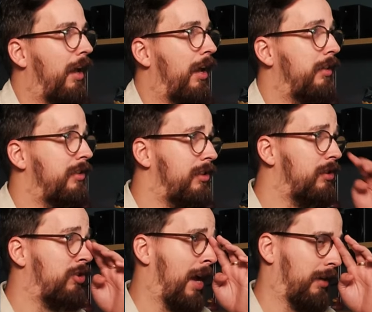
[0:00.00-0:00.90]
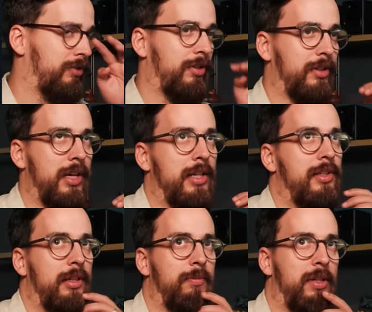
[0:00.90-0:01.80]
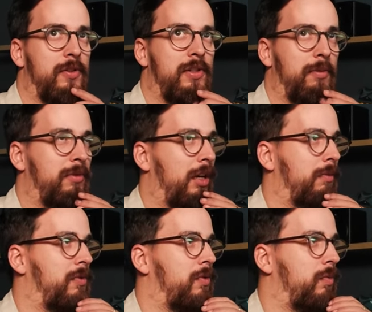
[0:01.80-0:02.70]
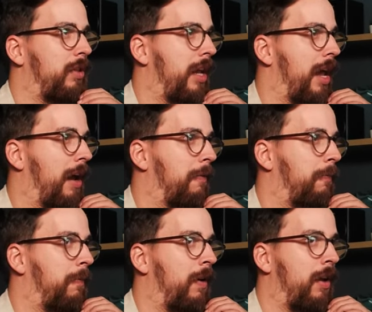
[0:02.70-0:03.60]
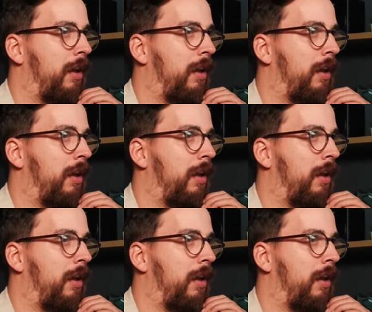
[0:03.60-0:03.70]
And this is a challenge in testing because sometimes we have